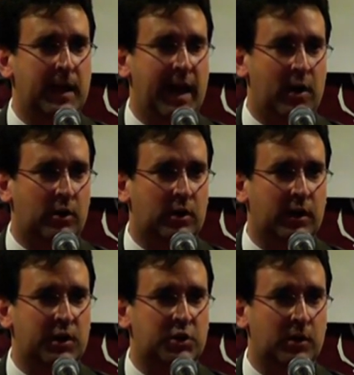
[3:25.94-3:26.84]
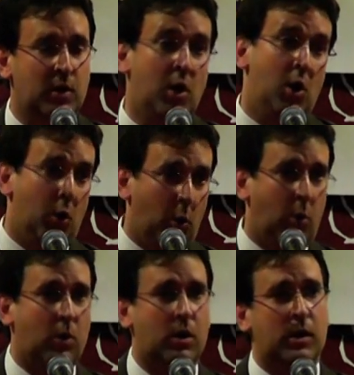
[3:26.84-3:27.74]
head-on collision,
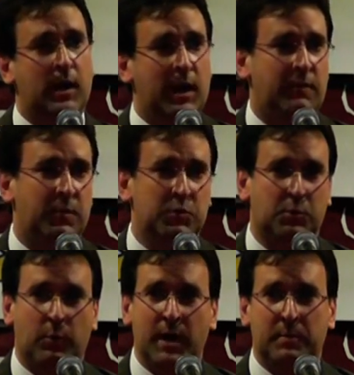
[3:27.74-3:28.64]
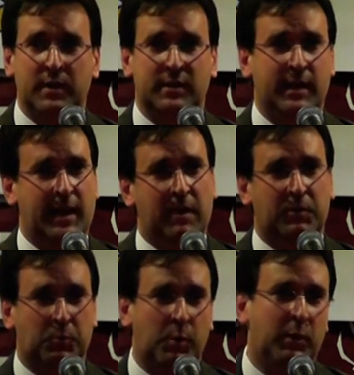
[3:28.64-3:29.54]
or if it was the rapist that he gave
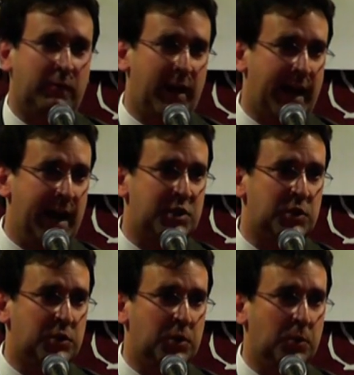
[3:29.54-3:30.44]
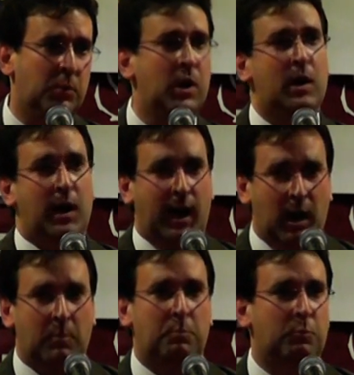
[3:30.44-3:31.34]
a 3-week vacation to
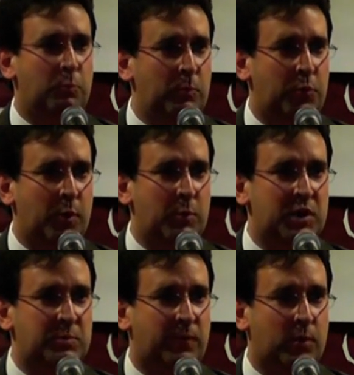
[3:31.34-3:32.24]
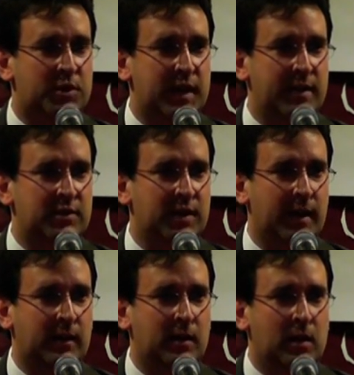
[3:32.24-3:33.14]
3 weeks before
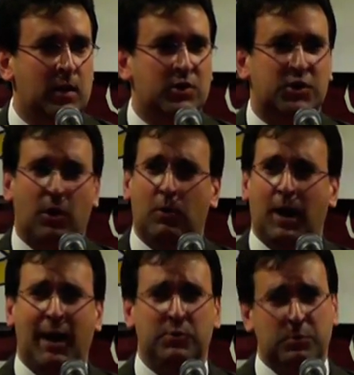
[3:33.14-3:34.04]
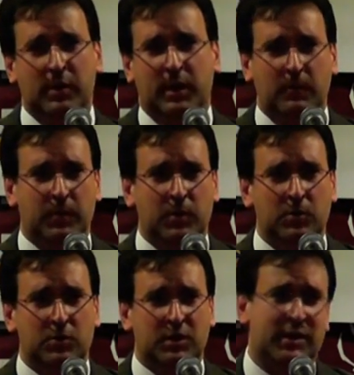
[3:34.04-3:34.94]
sentencing. So I was really
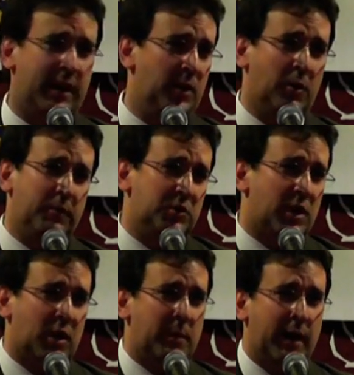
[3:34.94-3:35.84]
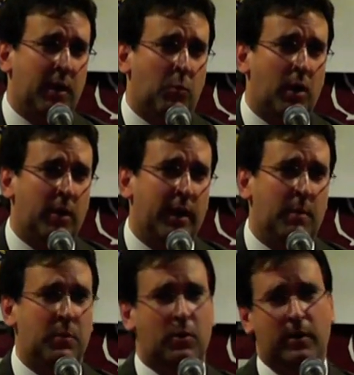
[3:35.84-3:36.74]
confused because I didn't know if he was talking about any one of
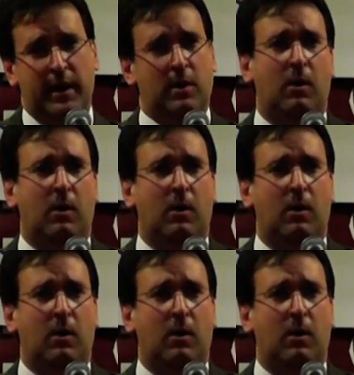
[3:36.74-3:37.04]
them or